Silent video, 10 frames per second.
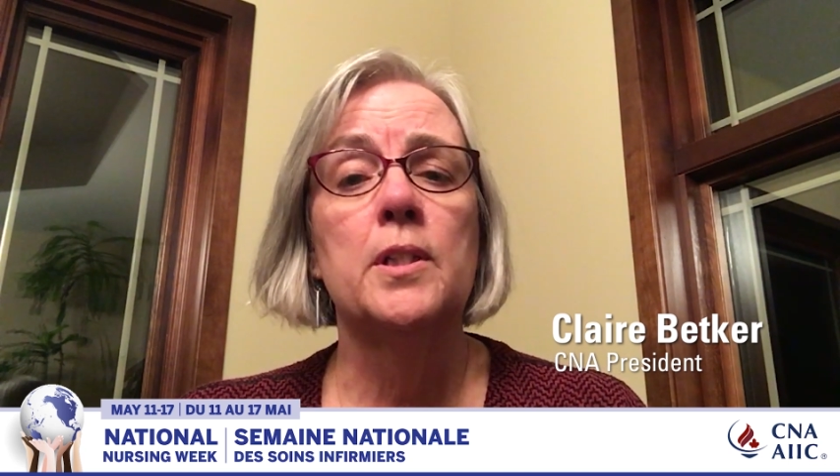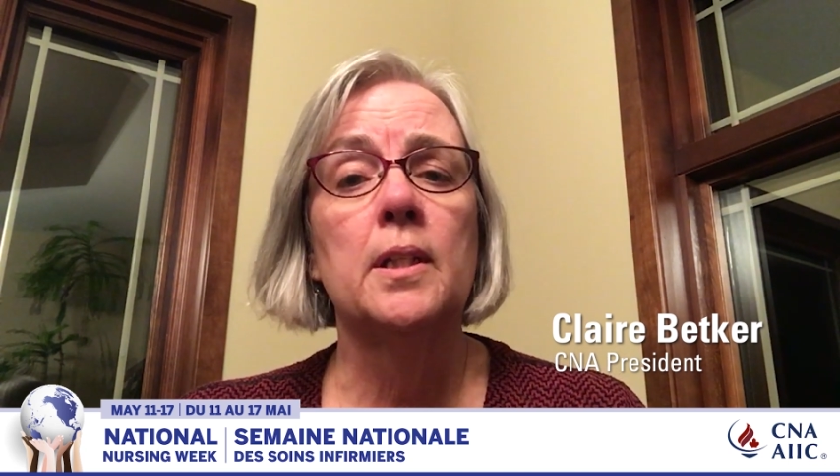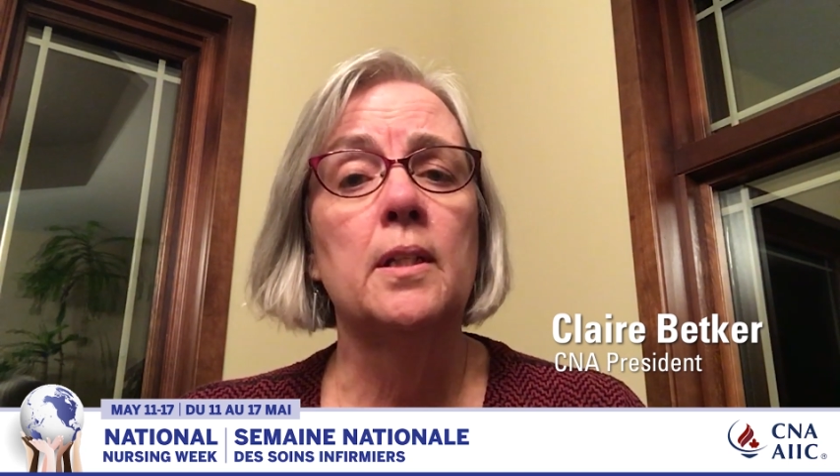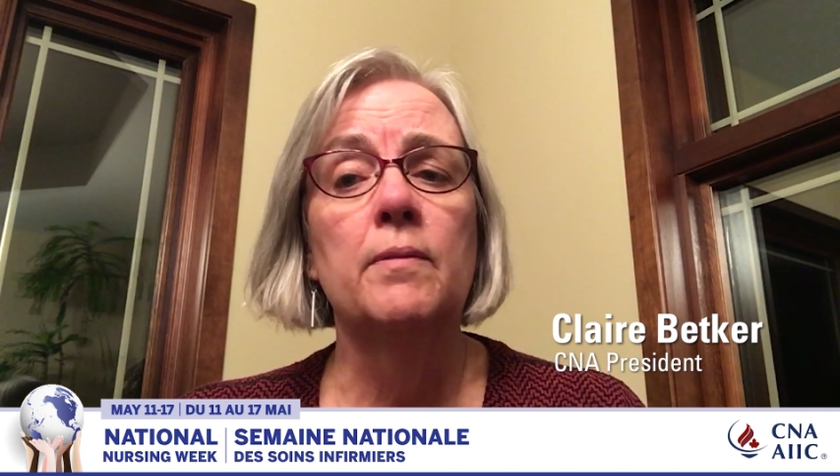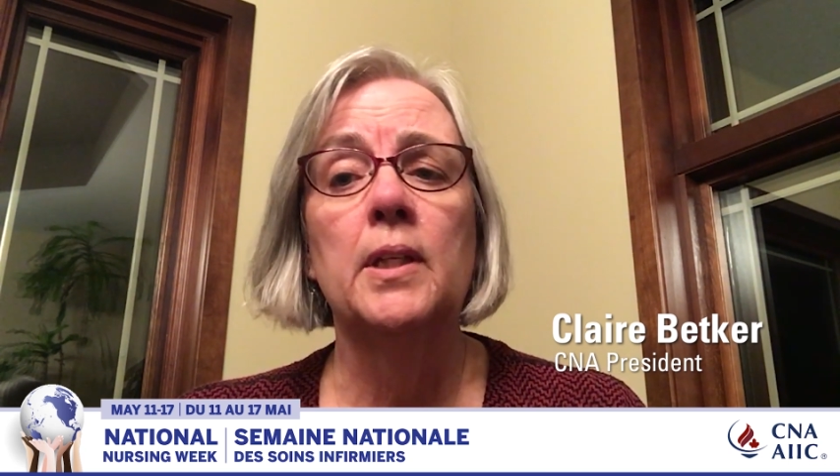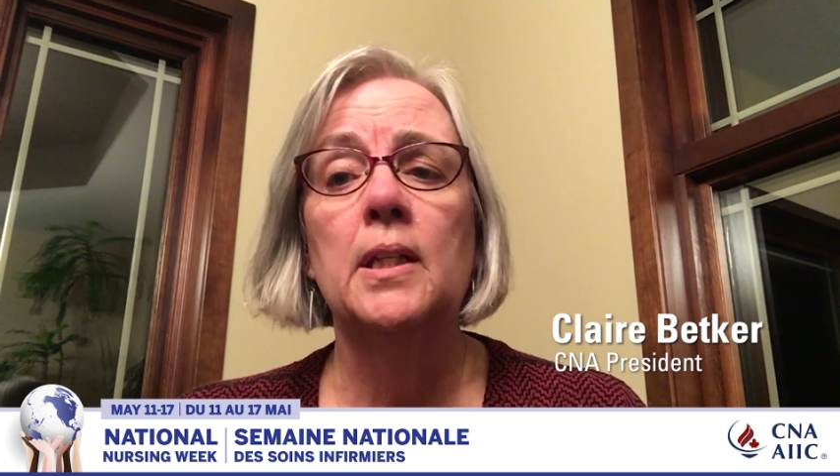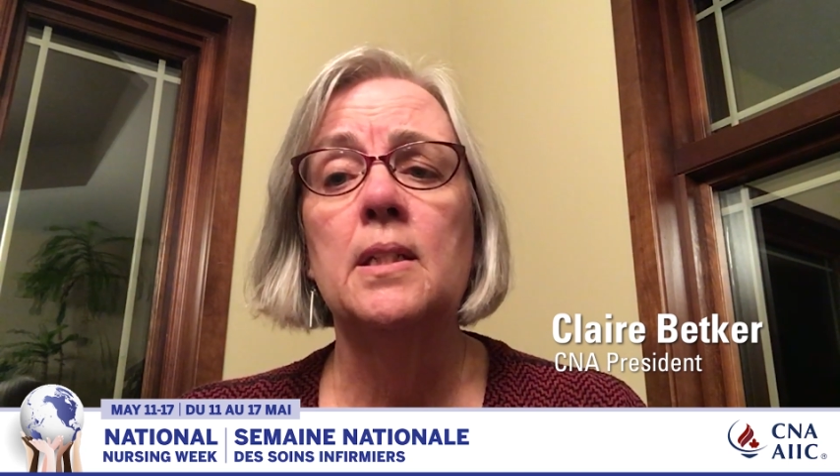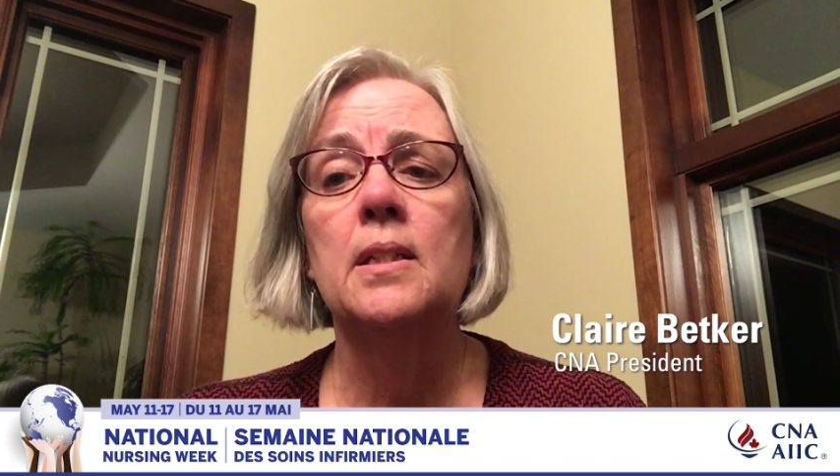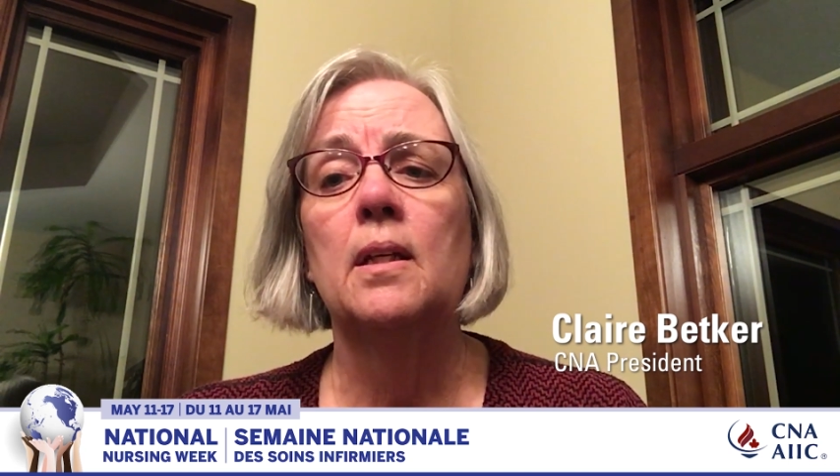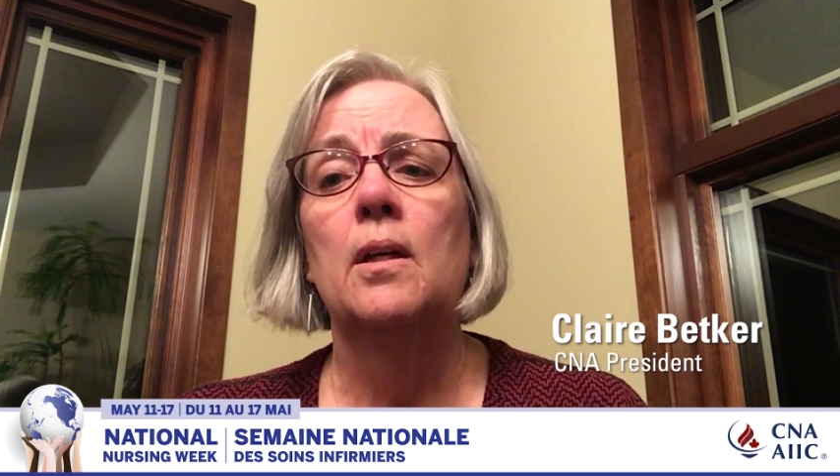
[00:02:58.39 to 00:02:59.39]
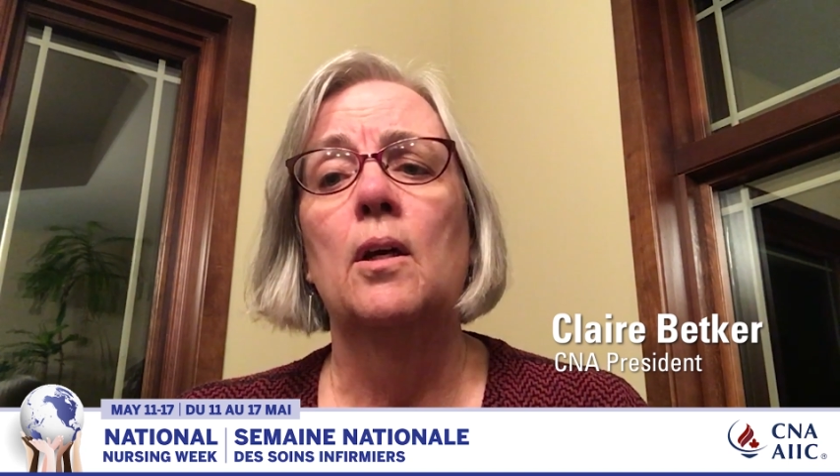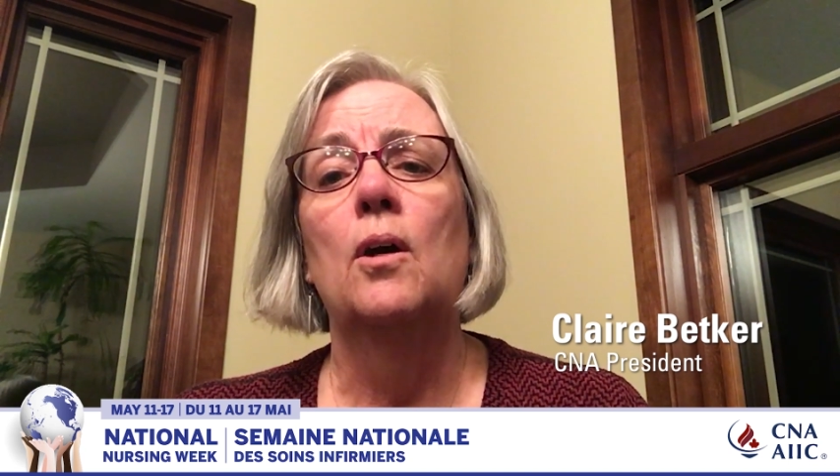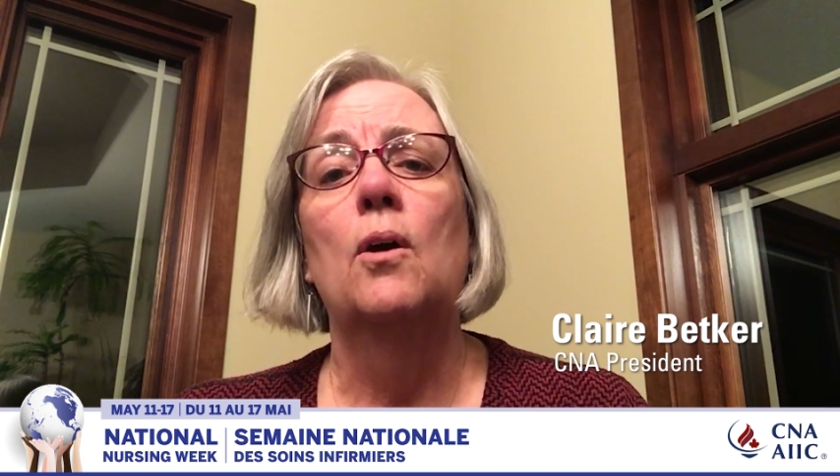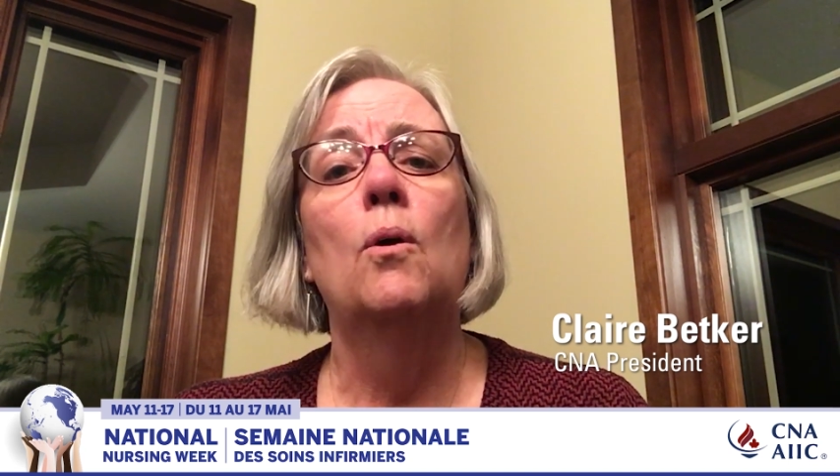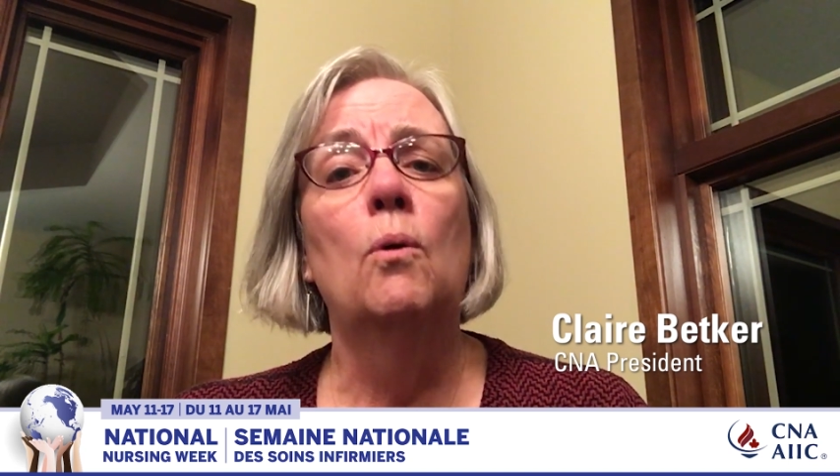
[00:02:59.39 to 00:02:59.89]
significant
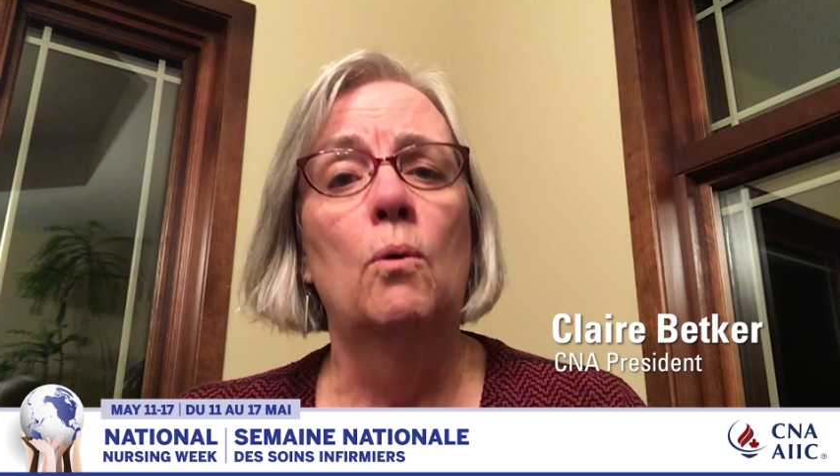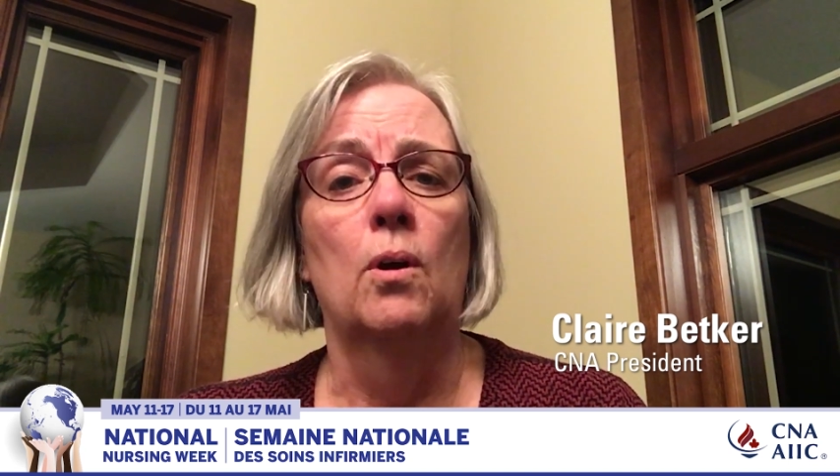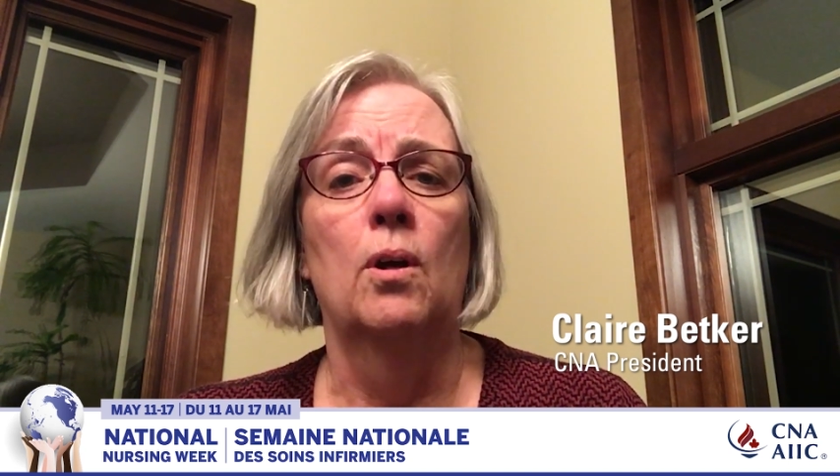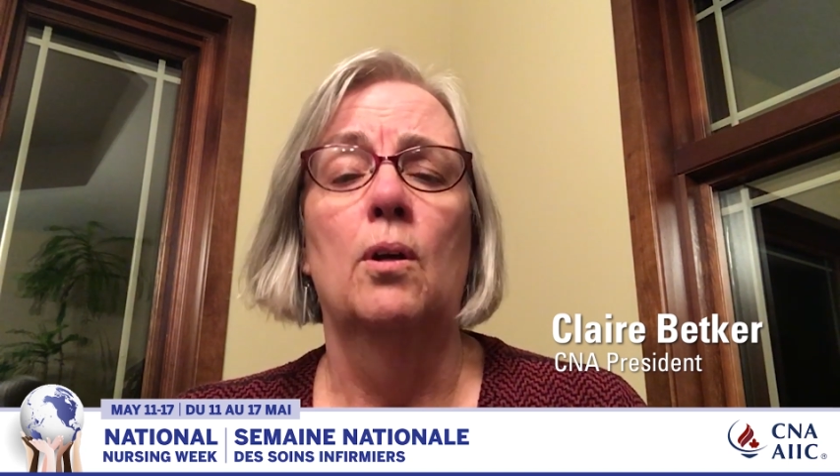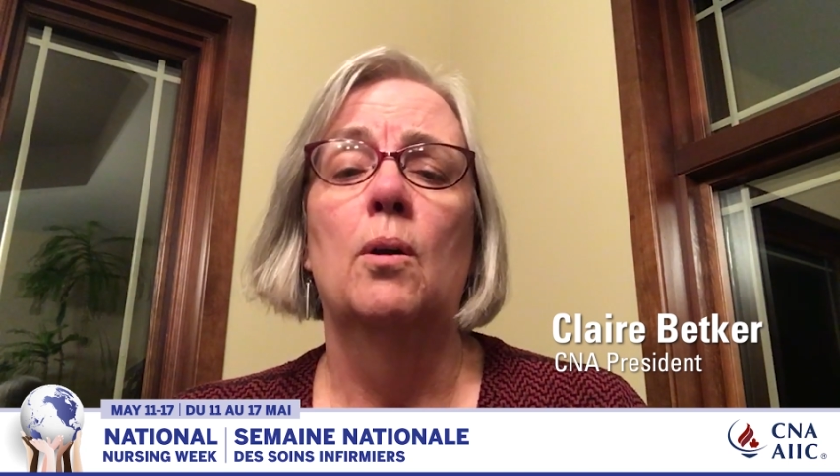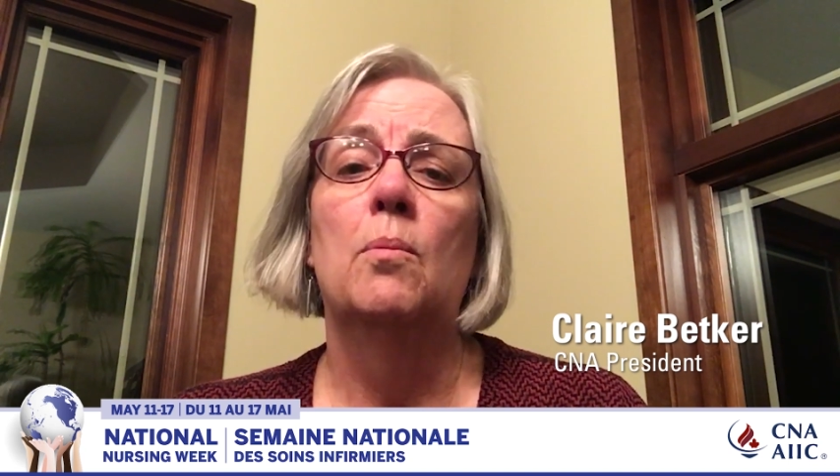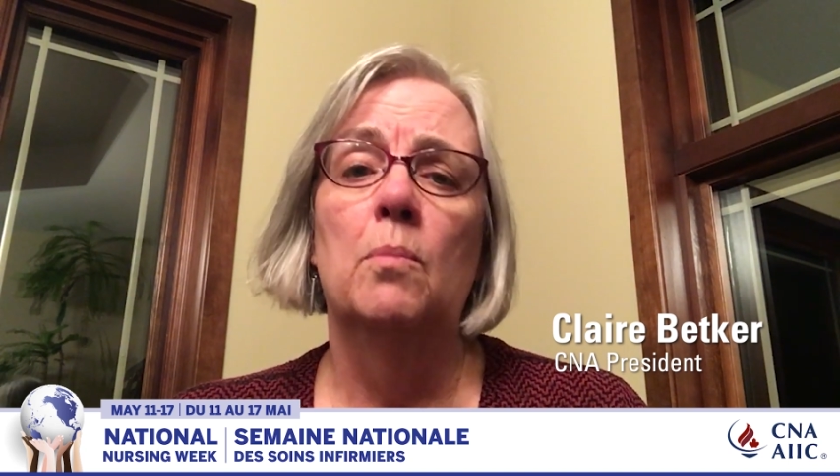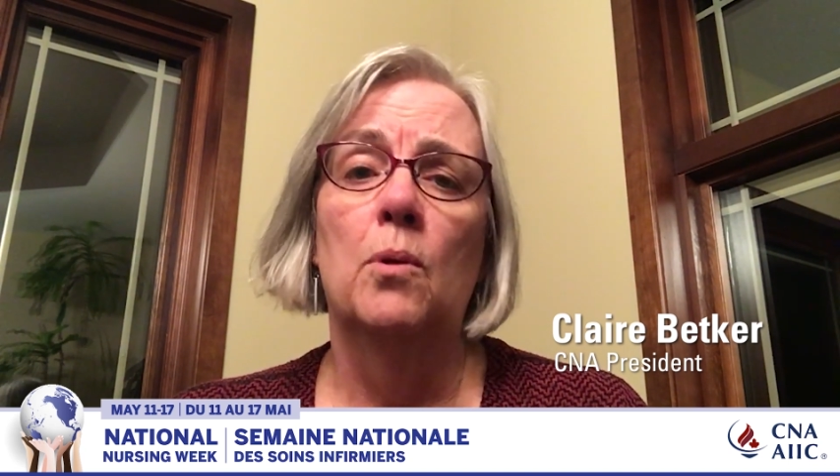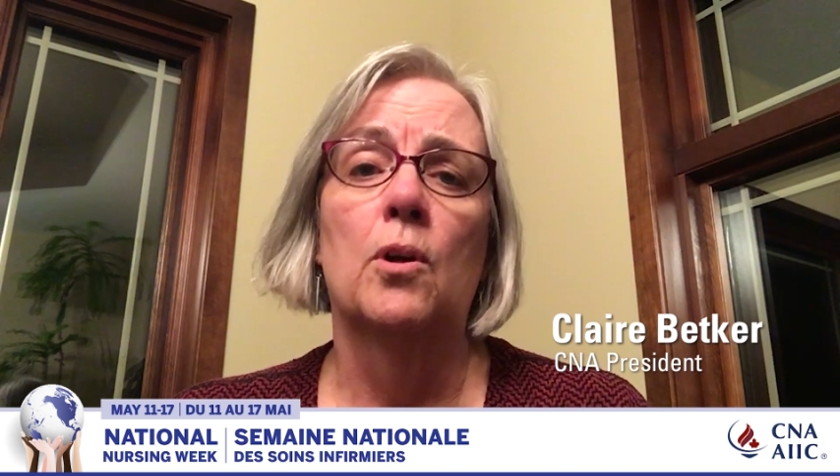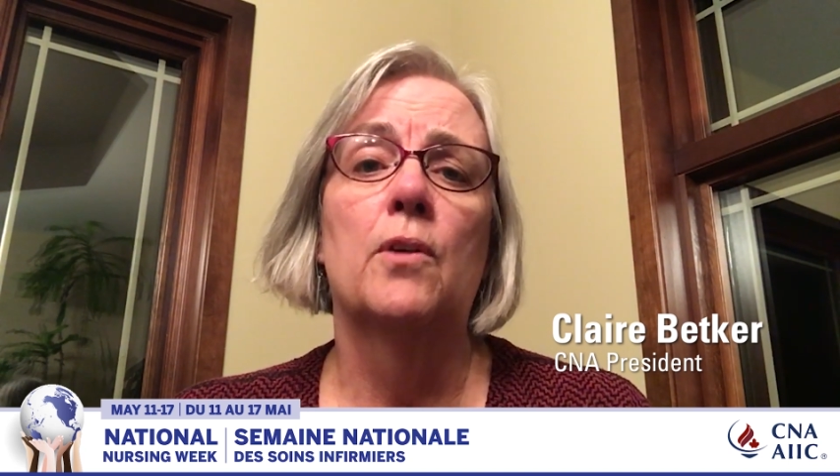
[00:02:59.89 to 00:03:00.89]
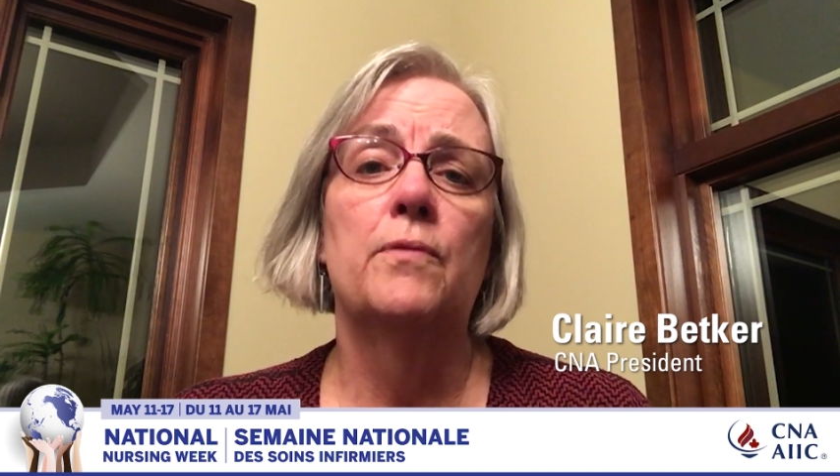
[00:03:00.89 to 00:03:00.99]
or more